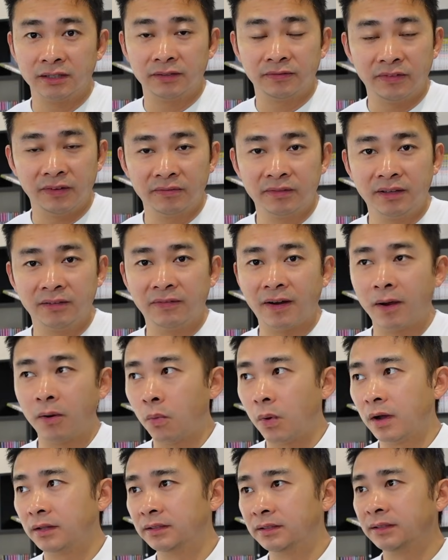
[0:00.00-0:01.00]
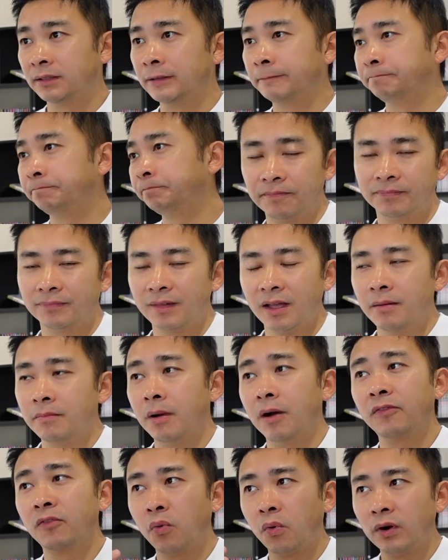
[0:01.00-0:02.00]
fifty-five watts. But
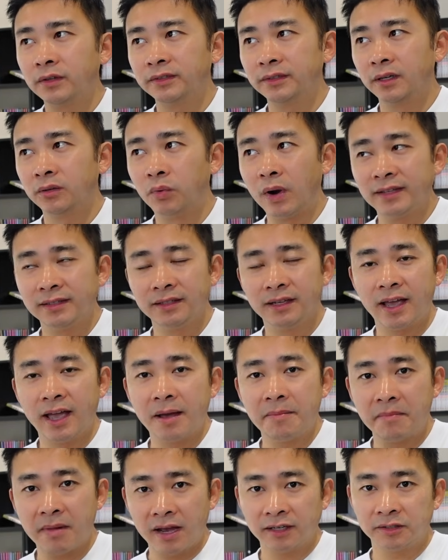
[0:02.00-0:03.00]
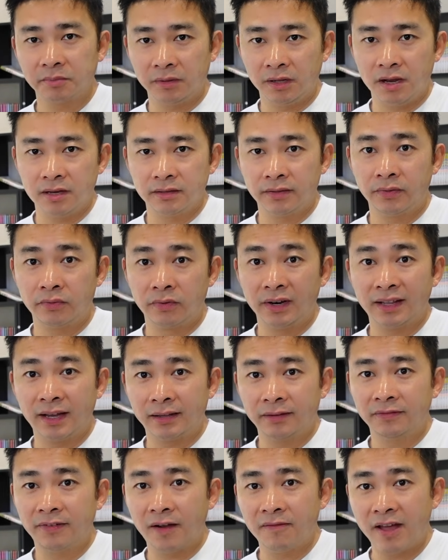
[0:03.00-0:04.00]
of course, the Ryzen A I Max Plus three
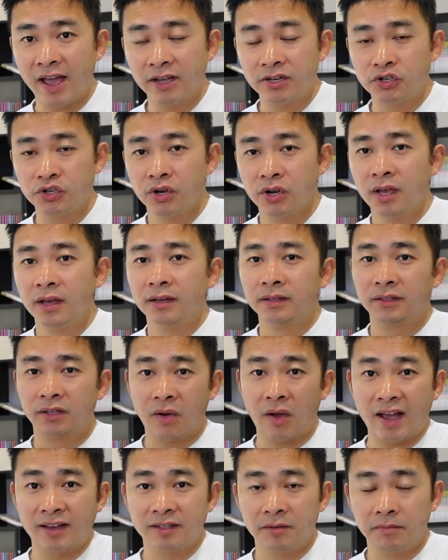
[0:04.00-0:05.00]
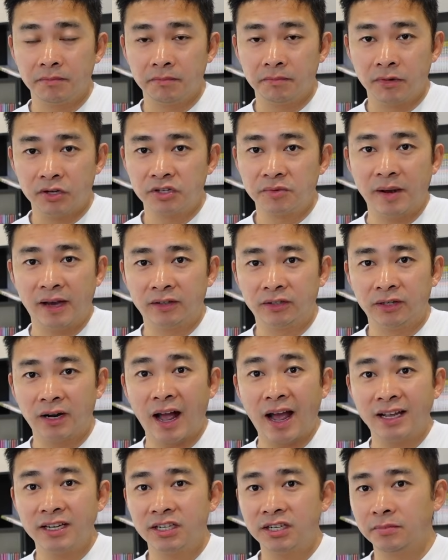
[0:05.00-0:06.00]
ninety-five H still has a much better
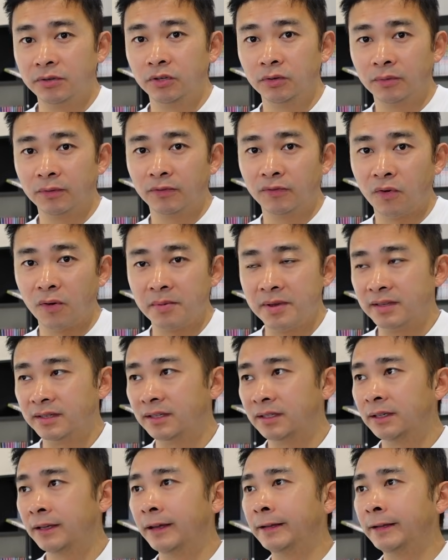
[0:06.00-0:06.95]
iGPU performance.